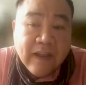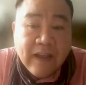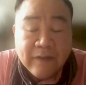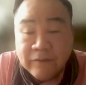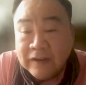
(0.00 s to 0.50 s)

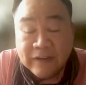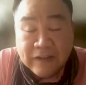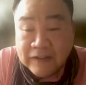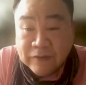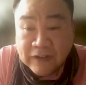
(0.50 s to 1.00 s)
and finally
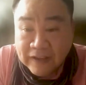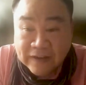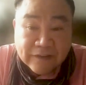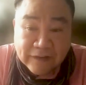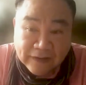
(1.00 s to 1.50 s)
leave a
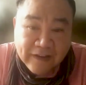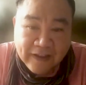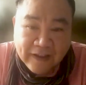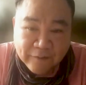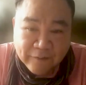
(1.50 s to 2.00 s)
legacy.
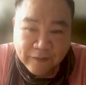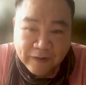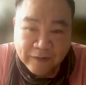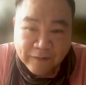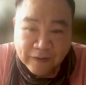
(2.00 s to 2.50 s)
And then
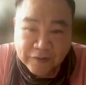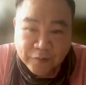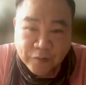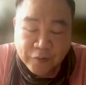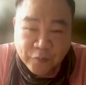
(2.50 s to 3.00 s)
eventually,
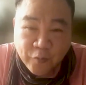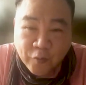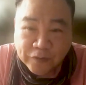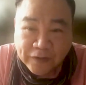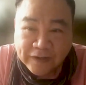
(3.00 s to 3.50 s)
when you
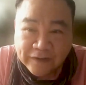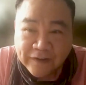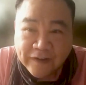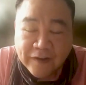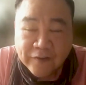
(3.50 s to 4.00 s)
walked in
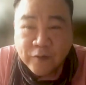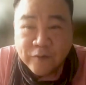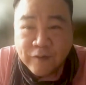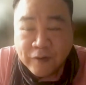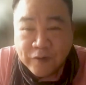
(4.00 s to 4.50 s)
to a
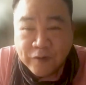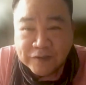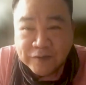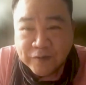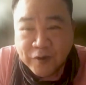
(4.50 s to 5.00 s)

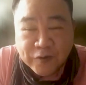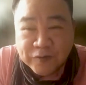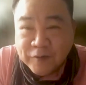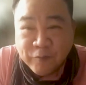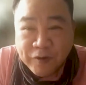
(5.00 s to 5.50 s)
fundraiser of KOTO
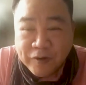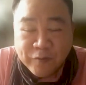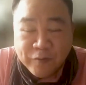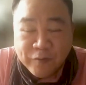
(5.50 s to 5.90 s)
somewhere around the